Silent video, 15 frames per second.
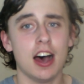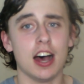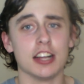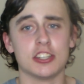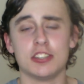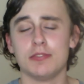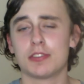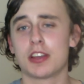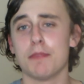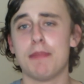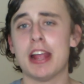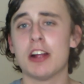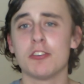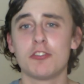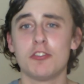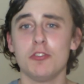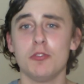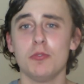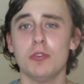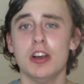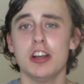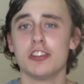Uh, compared
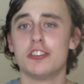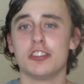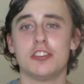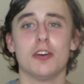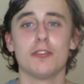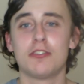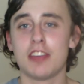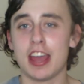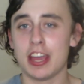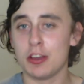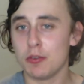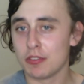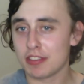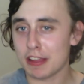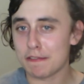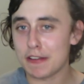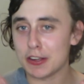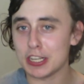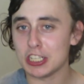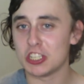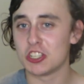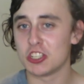to Chitose, who is like
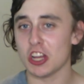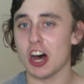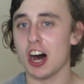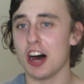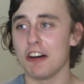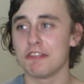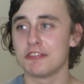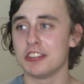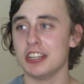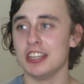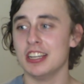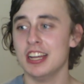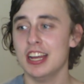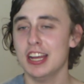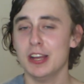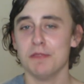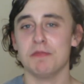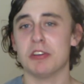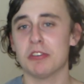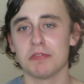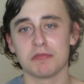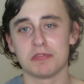very soft and
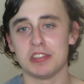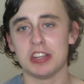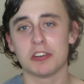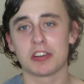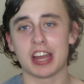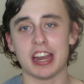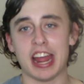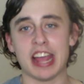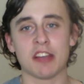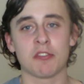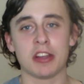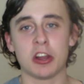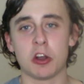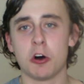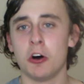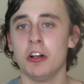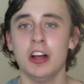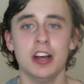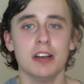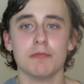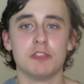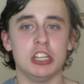you don't see her get angry at
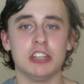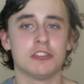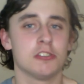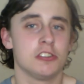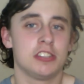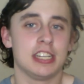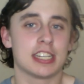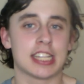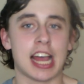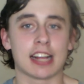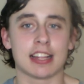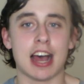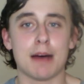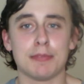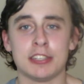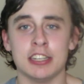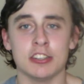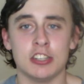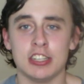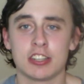all, Chizuru is the exact opposite.